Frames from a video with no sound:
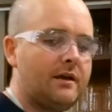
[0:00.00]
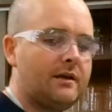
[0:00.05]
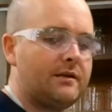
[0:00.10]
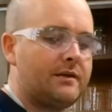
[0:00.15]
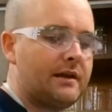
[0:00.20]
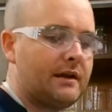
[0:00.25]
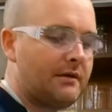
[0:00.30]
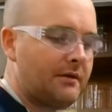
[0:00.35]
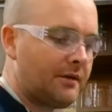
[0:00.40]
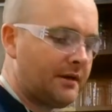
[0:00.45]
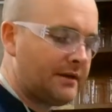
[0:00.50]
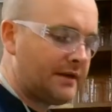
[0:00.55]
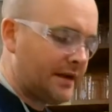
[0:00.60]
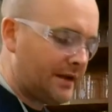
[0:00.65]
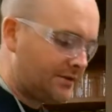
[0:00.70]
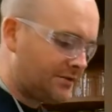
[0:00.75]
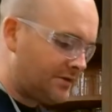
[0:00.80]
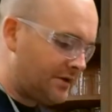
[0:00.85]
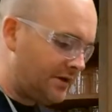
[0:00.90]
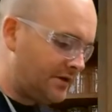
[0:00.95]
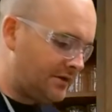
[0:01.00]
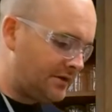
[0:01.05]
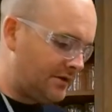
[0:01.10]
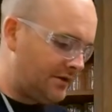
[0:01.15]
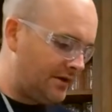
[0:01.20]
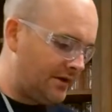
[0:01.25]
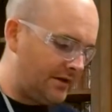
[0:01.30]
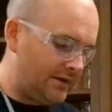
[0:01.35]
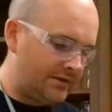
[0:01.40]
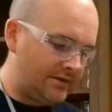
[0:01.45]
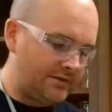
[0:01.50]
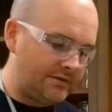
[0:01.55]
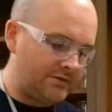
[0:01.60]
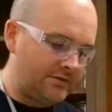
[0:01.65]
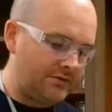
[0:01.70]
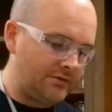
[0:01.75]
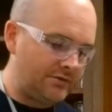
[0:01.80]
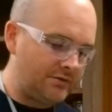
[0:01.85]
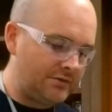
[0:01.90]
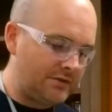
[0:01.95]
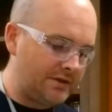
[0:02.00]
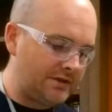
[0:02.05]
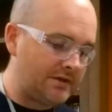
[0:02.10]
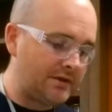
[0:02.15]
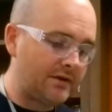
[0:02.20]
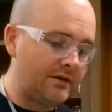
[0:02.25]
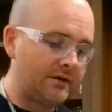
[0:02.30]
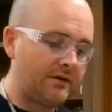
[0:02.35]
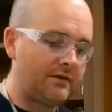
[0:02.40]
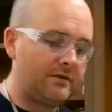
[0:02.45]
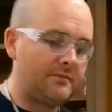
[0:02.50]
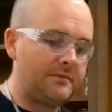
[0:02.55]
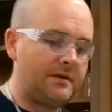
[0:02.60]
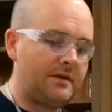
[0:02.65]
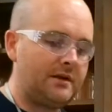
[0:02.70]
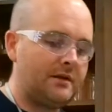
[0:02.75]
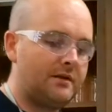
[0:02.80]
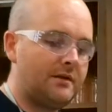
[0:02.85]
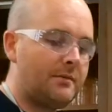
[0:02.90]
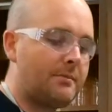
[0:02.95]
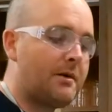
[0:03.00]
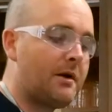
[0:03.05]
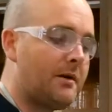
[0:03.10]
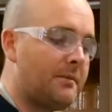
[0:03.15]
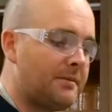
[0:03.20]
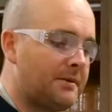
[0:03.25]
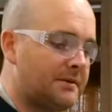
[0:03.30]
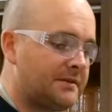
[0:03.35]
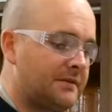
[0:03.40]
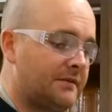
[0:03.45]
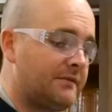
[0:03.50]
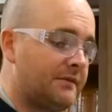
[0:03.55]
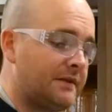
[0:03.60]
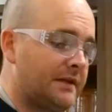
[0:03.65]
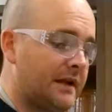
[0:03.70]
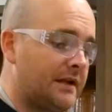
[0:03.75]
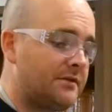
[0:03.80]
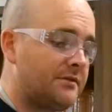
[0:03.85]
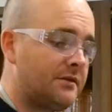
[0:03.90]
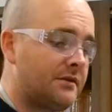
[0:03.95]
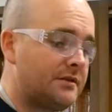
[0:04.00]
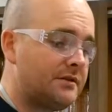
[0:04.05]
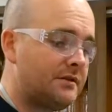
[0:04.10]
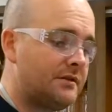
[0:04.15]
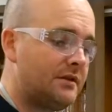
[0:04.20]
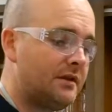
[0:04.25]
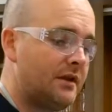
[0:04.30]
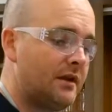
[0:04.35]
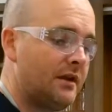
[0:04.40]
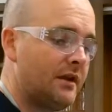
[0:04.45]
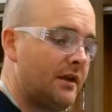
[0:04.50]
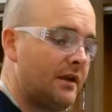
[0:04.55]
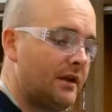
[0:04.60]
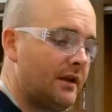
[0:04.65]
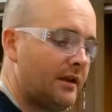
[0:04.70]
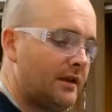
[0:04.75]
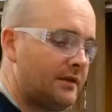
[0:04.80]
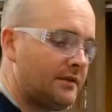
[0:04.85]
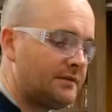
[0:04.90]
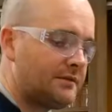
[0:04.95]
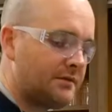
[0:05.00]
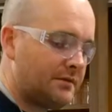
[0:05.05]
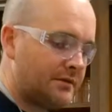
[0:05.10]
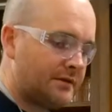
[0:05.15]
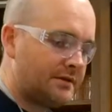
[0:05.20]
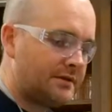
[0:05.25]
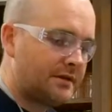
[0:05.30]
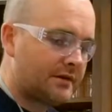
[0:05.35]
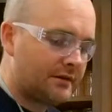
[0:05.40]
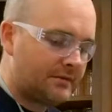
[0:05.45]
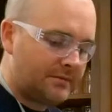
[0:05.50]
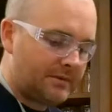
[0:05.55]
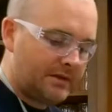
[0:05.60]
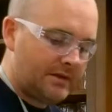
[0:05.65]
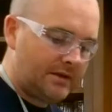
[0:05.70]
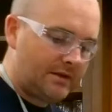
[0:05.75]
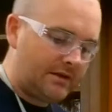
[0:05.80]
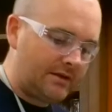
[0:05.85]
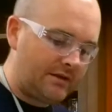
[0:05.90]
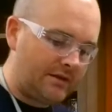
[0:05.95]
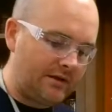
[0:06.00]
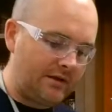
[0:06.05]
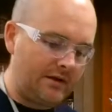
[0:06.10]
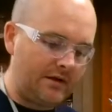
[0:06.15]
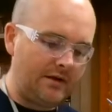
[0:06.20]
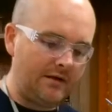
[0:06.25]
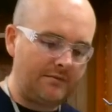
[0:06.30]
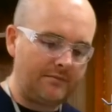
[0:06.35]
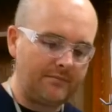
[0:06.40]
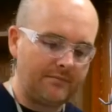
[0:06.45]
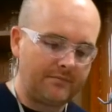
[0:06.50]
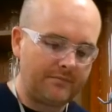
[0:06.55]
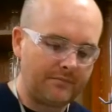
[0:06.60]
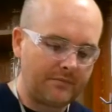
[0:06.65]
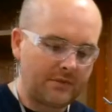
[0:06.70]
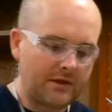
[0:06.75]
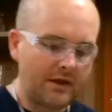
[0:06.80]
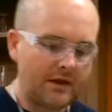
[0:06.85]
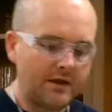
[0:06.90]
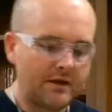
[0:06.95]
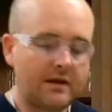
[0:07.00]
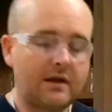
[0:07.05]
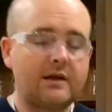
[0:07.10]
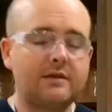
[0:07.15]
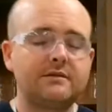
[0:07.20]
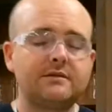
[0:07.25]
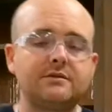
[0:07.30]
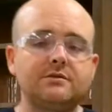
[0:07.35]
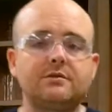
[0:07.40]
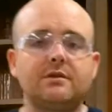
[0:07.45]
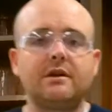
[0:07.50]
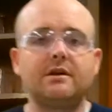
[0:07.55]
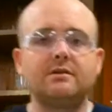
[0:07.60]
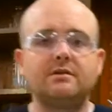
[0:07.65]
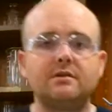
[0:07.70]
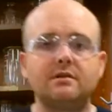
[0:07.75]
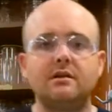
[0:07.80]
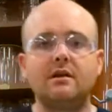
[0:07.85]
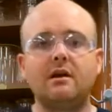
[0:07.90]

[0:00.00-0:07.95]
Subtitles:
Now, a titration is to determine, the purpose of a titration is to determine the concentration